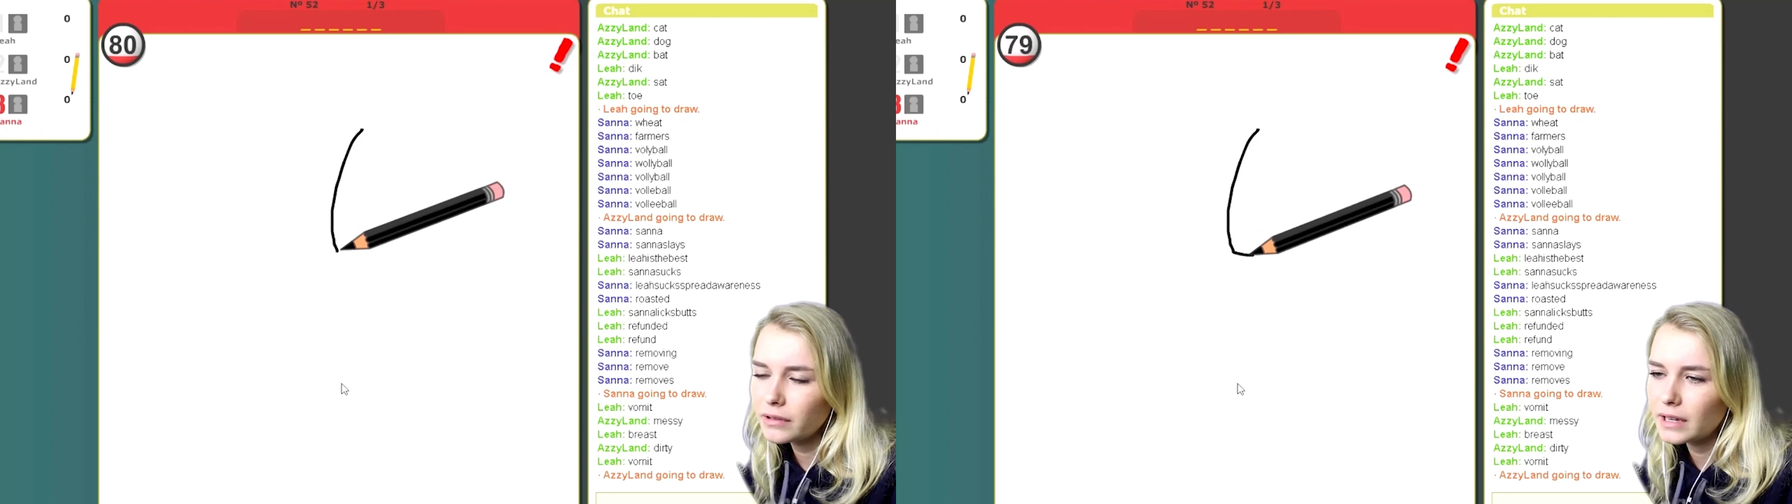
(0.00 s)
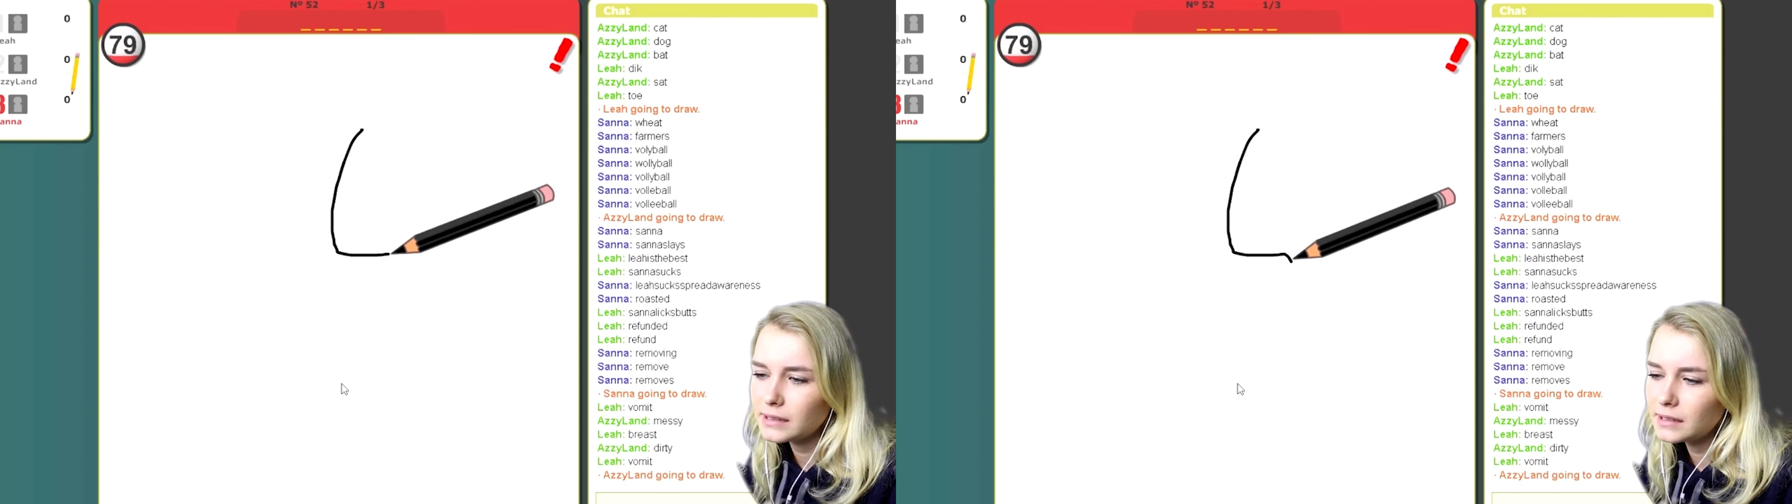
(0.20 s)

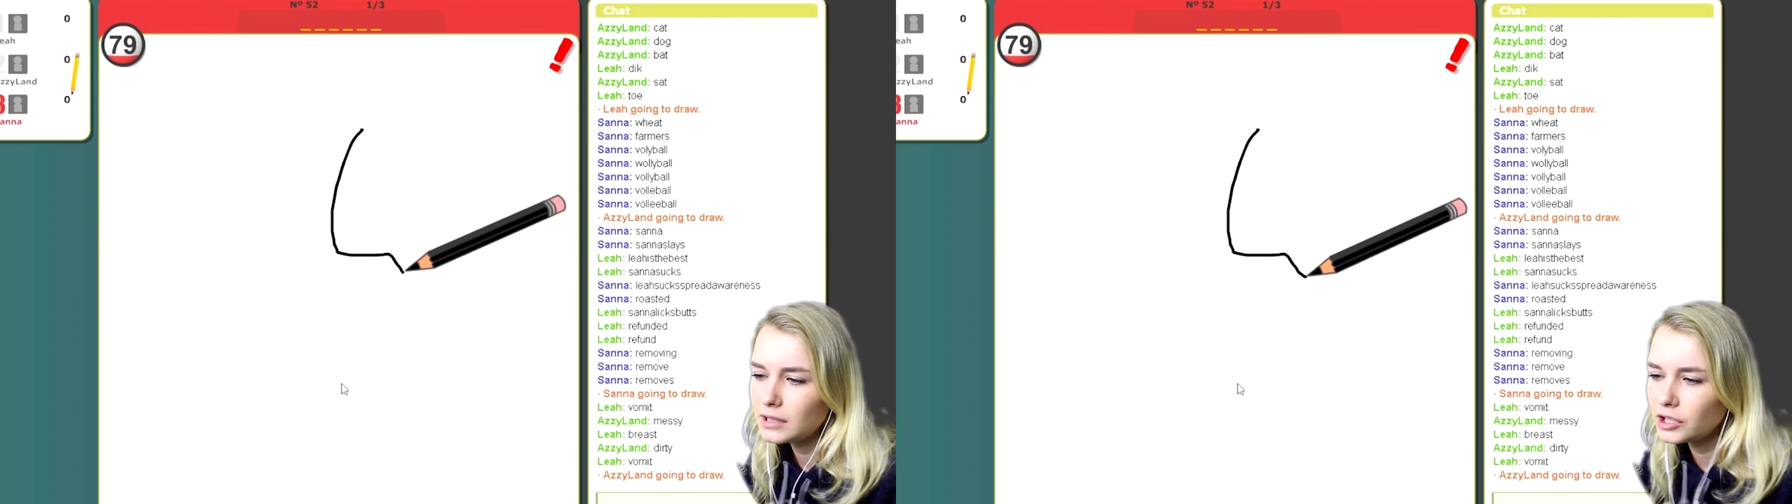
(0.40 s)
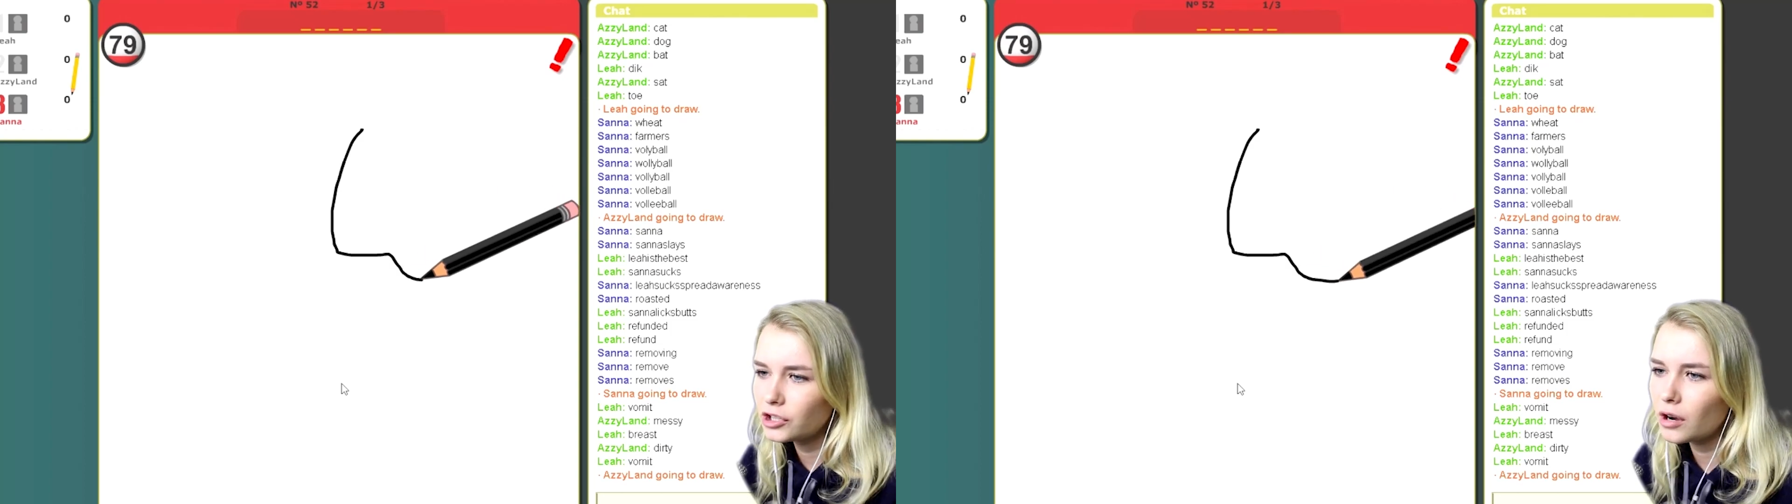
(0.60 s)
This. Show,
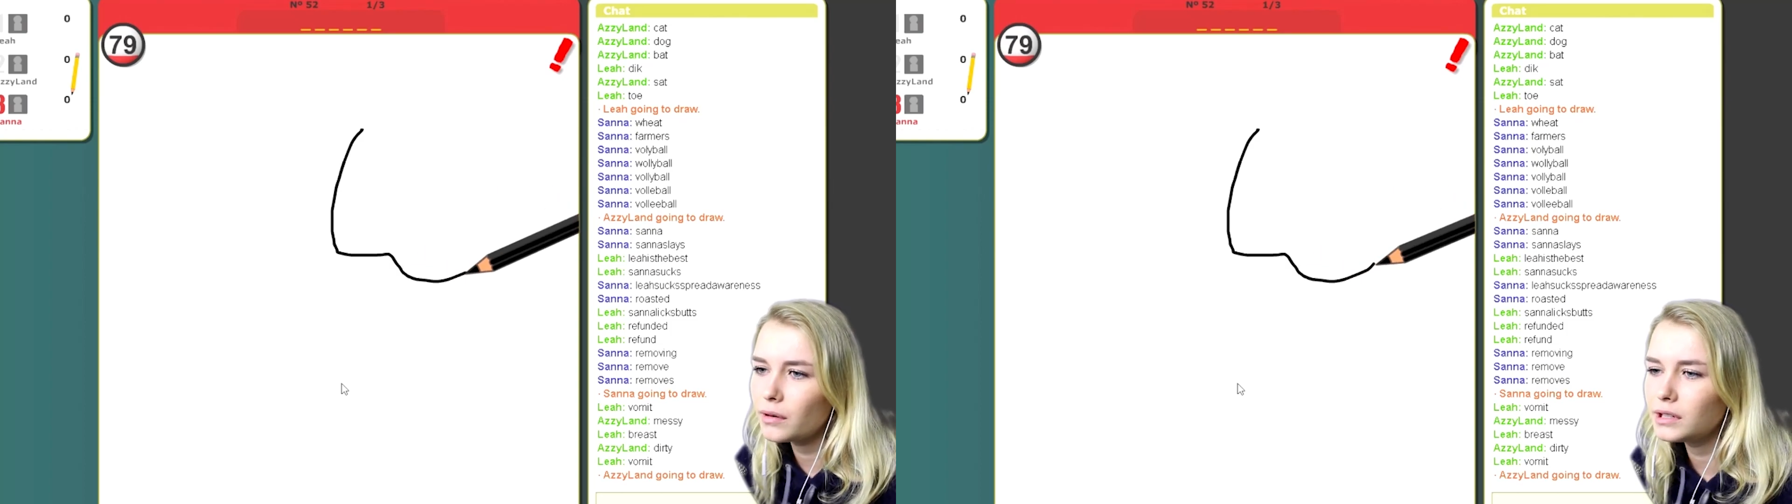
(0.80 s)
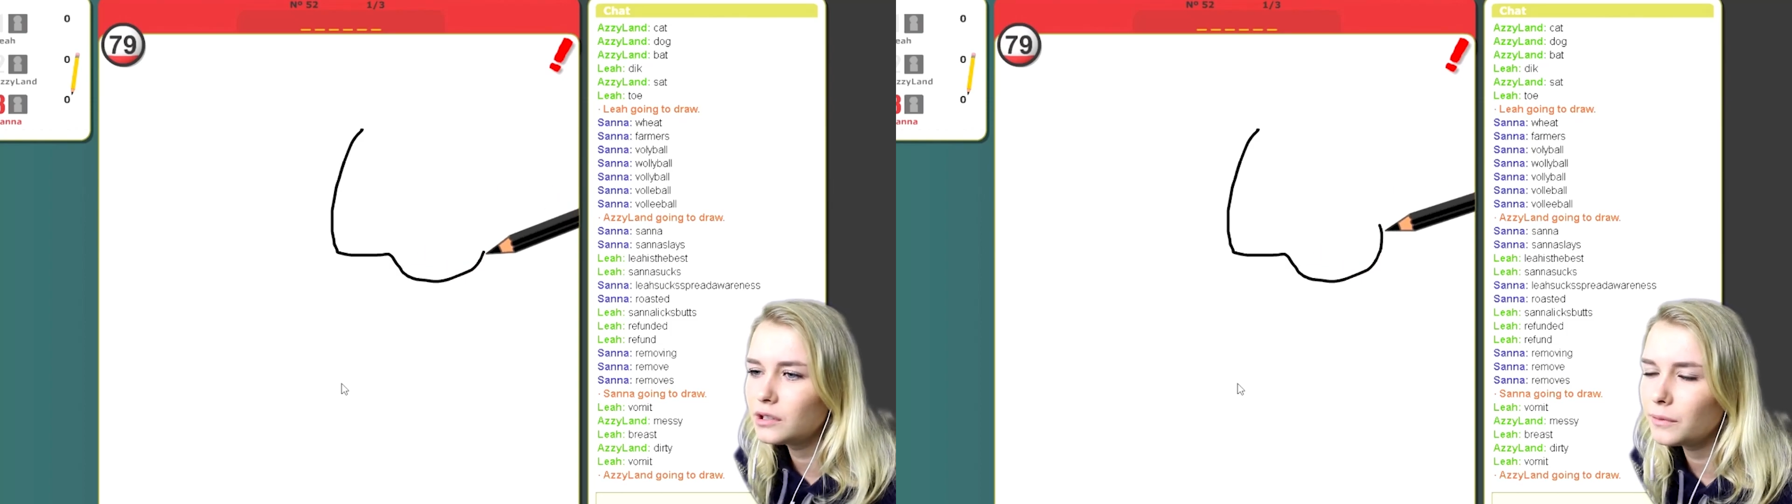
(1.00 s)
Show,
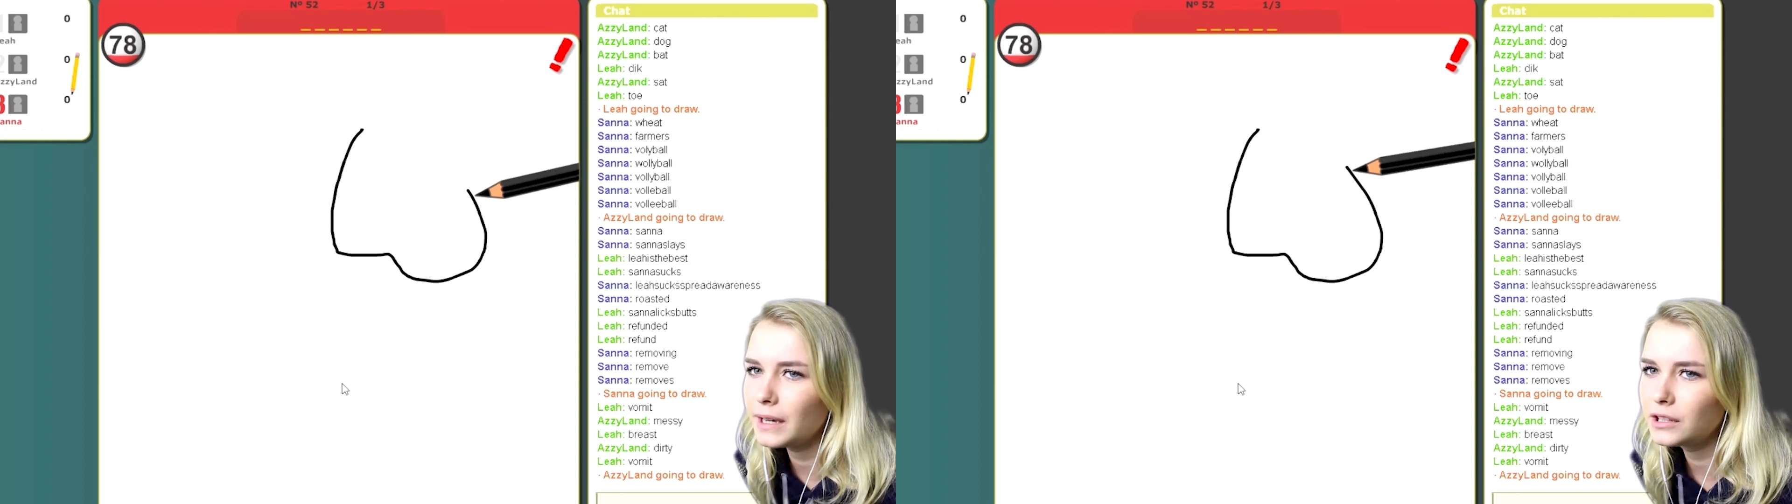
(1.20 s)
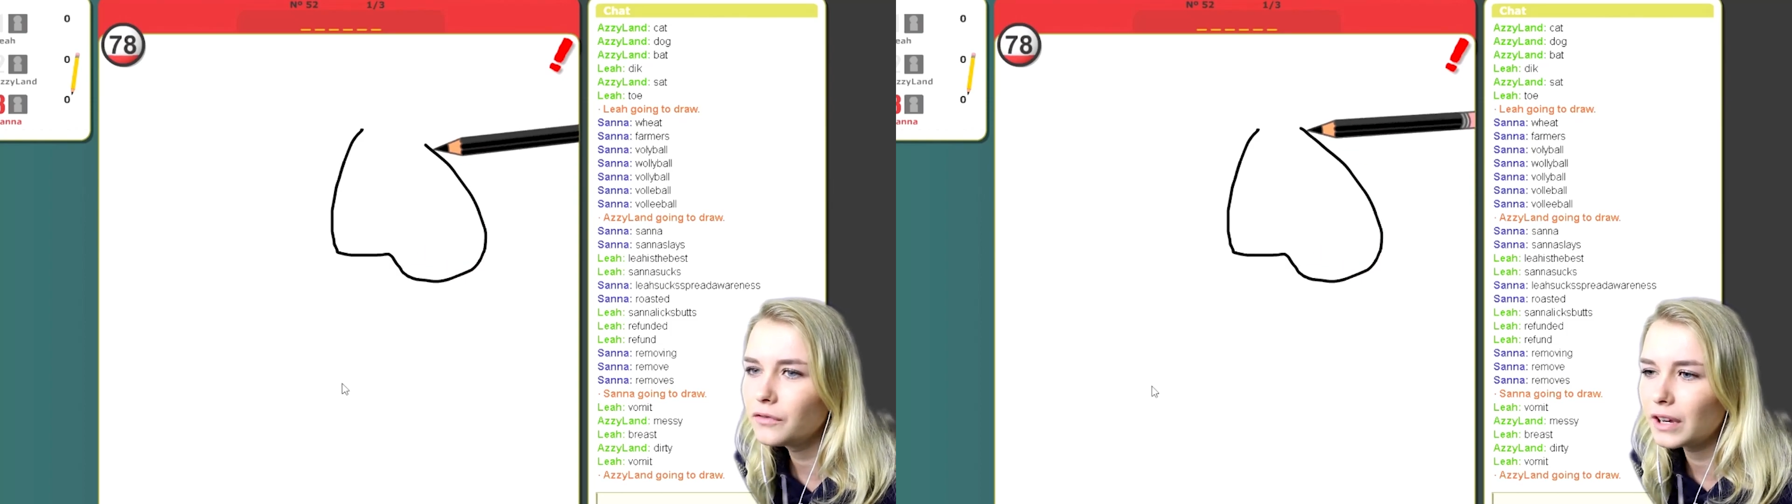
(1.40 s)
us, us the way
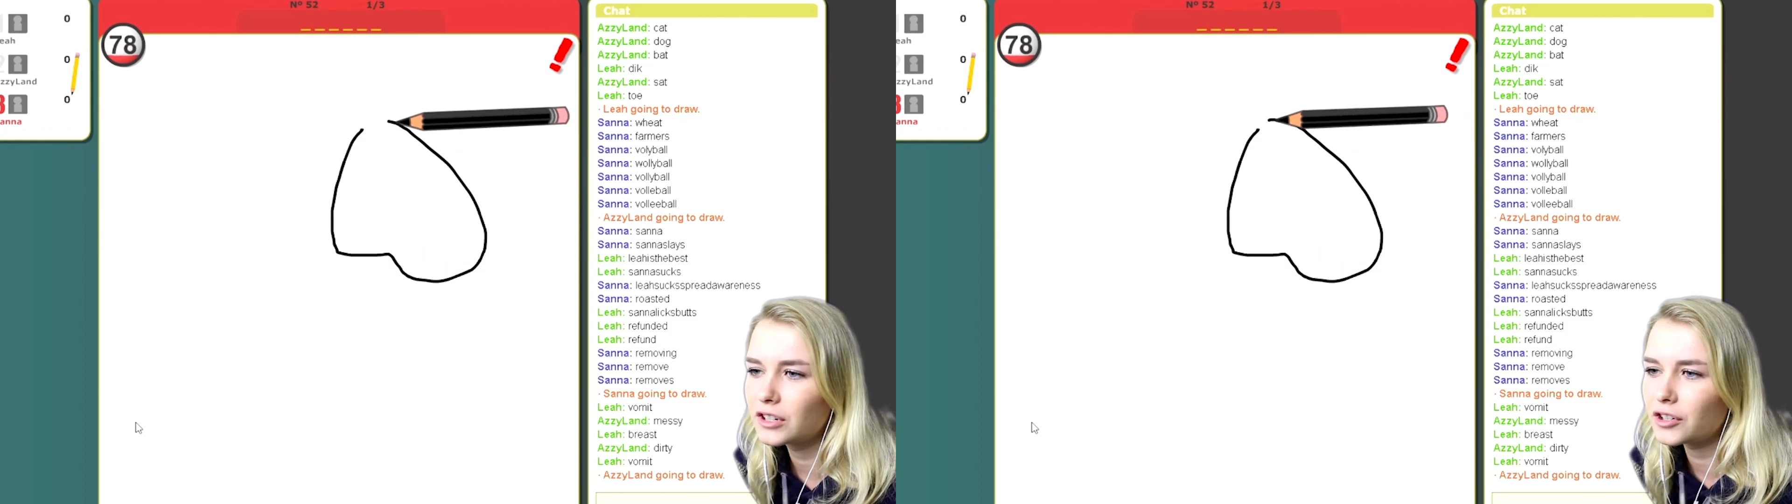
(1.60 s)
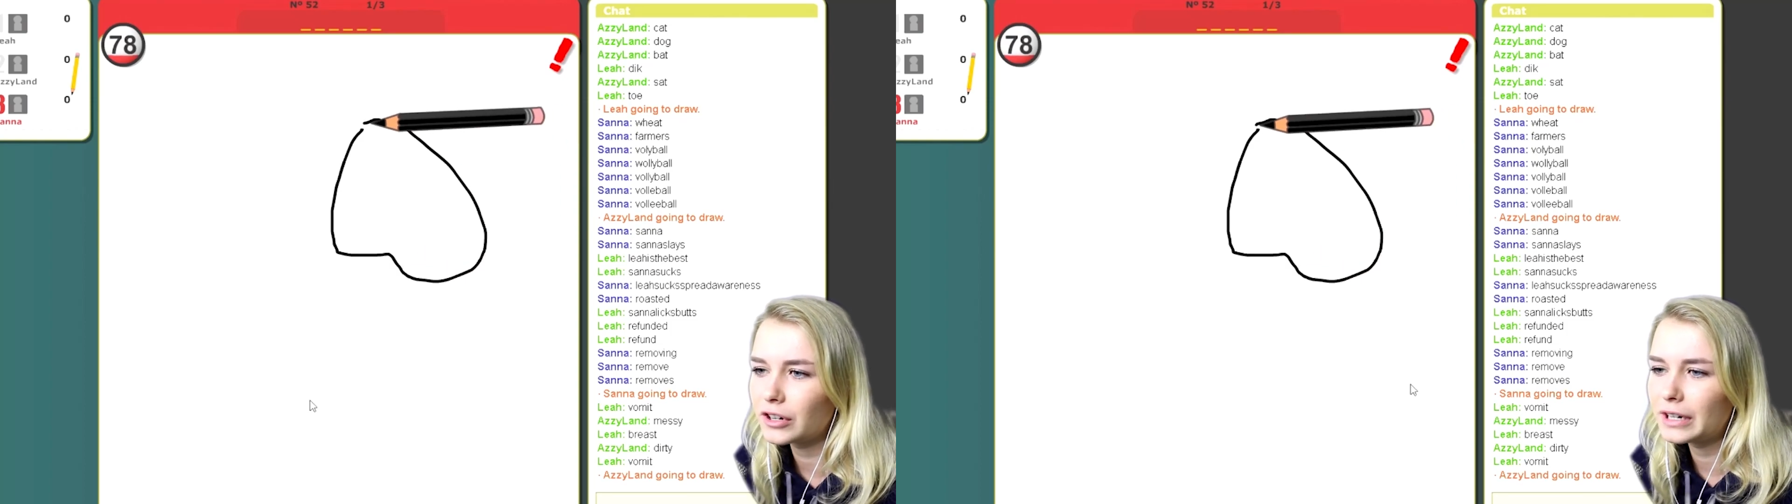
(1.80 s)
to Whoa,
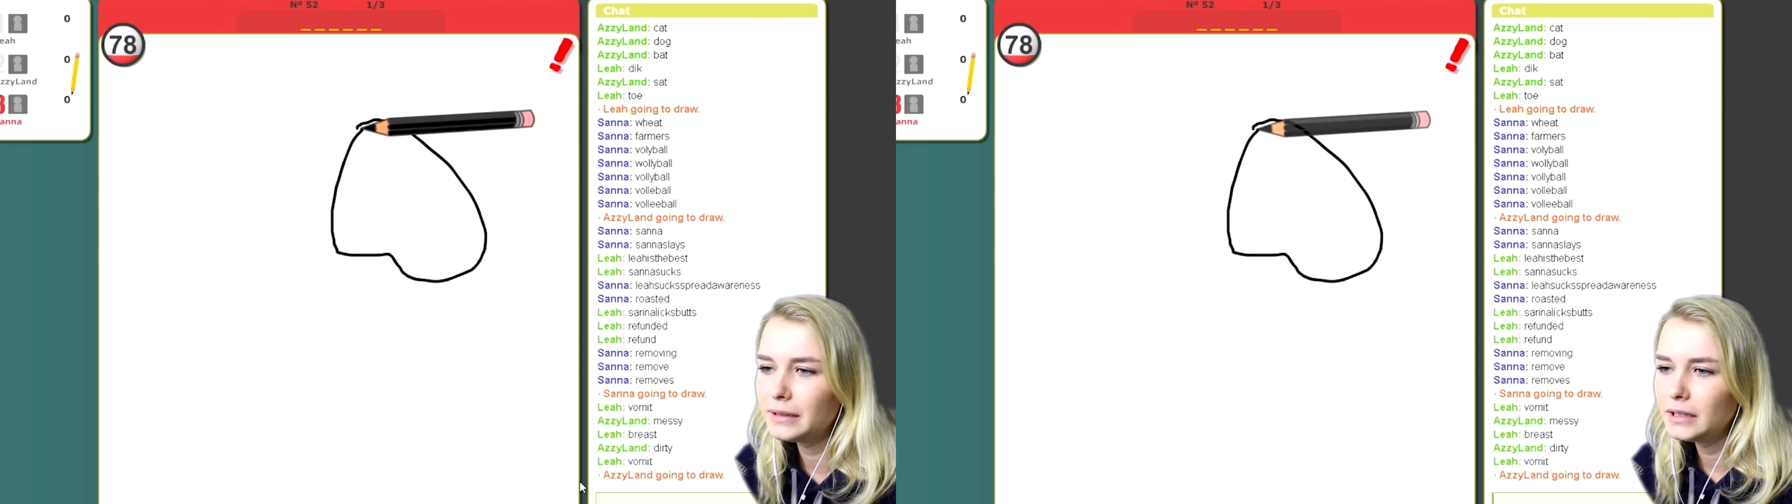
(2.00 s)
victory.